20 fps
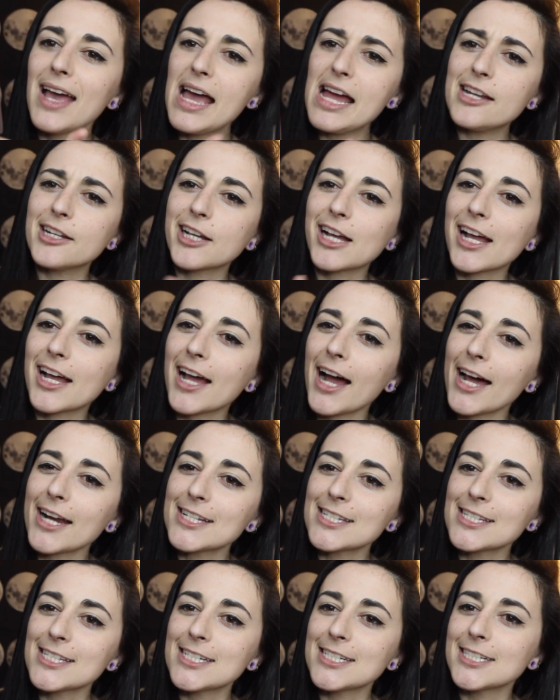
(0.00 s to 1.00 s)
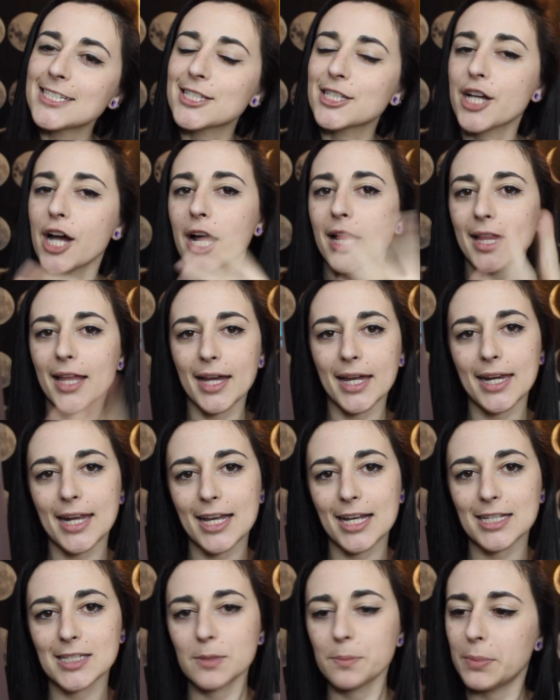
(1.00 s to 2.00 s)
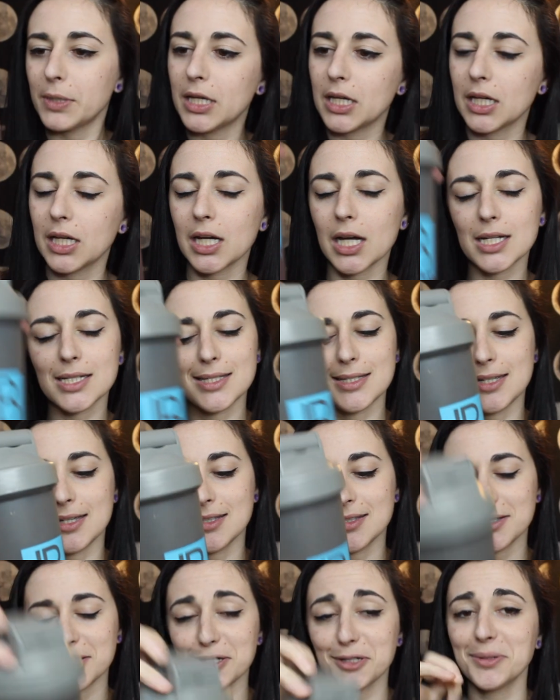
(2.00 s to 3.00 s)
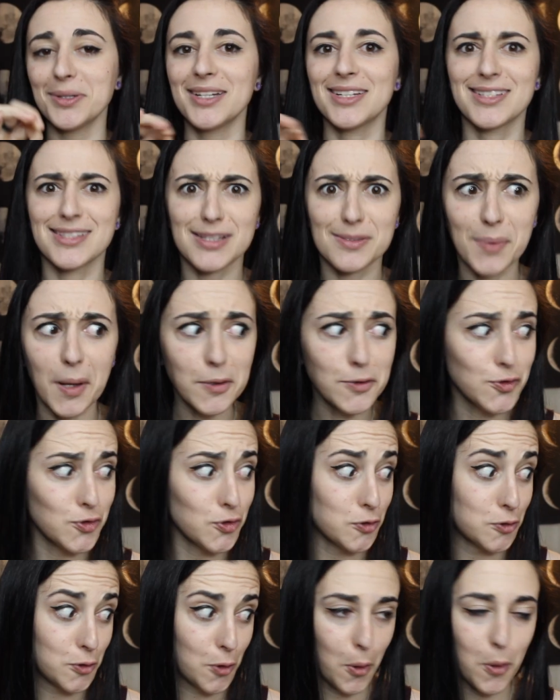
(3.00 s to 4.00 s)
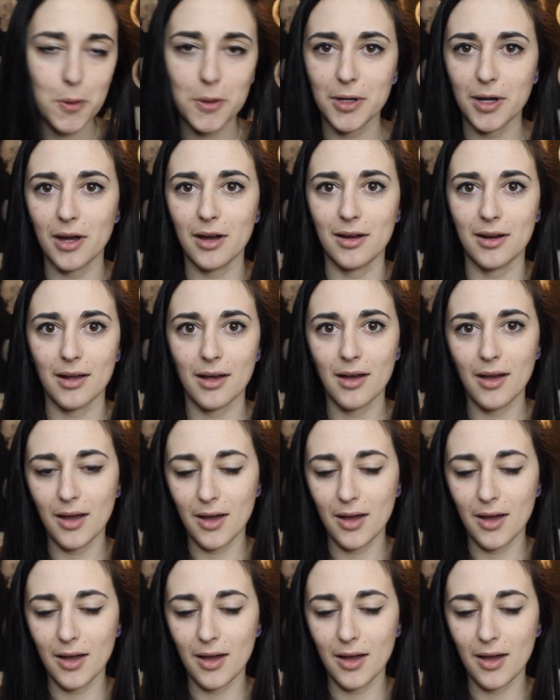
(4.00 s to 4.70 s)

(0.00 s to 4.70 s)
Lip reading: You can kind of see it's got like a nice pink tint to it, and it smelled so good